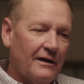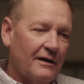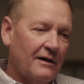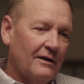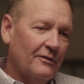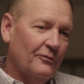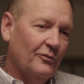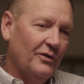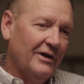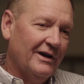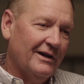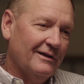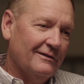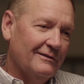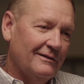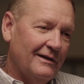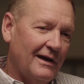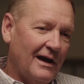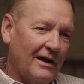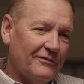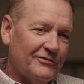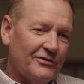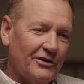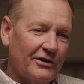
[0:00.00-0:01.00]
Oh, well,
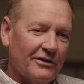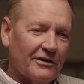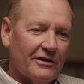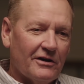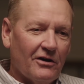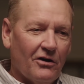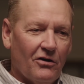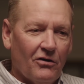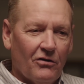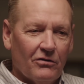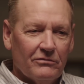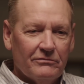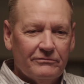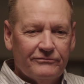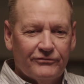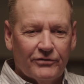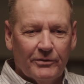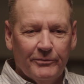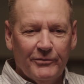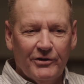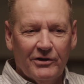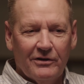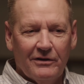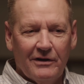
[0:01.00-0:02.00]
after you're gone
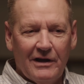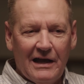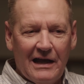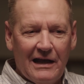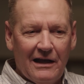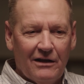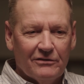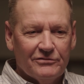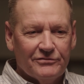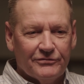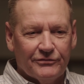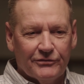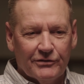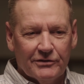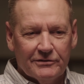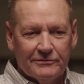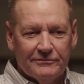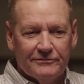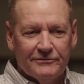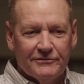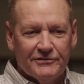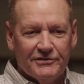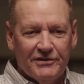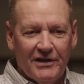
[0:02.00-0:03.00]
from your house for
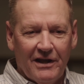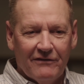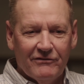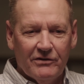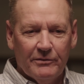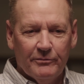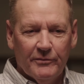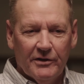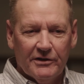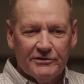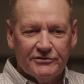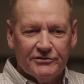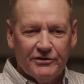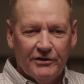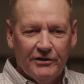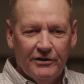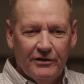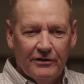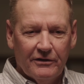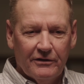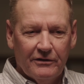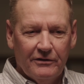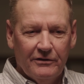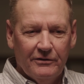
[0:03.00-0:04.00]
7 months a
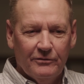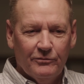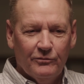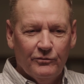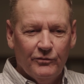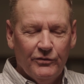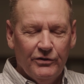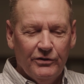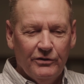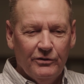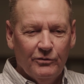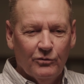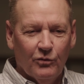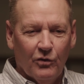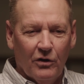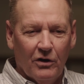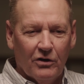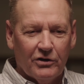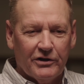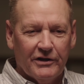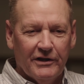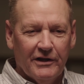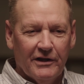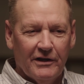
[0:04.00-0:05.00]
year, you
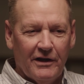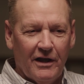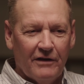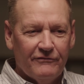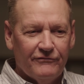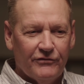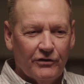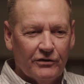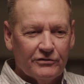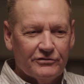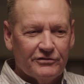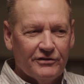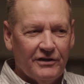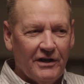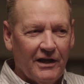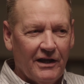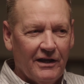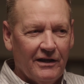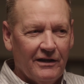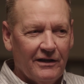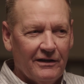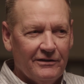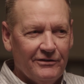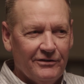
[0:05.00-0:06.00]
walk in that first
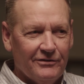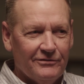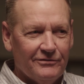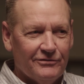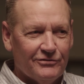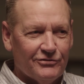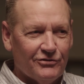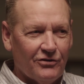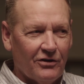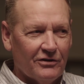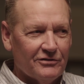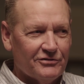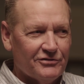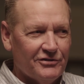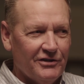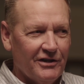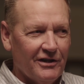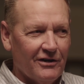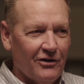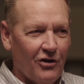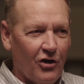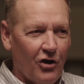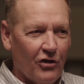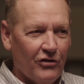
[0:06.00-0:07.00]
day and you start
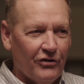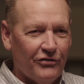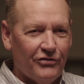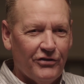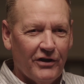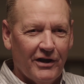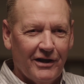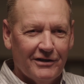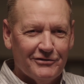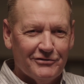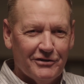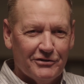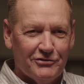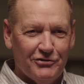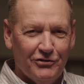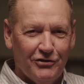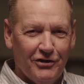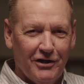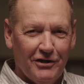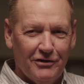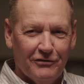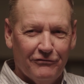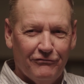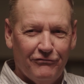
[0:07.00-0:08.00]
seeing all the things that you
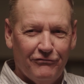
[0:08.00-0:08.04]
need to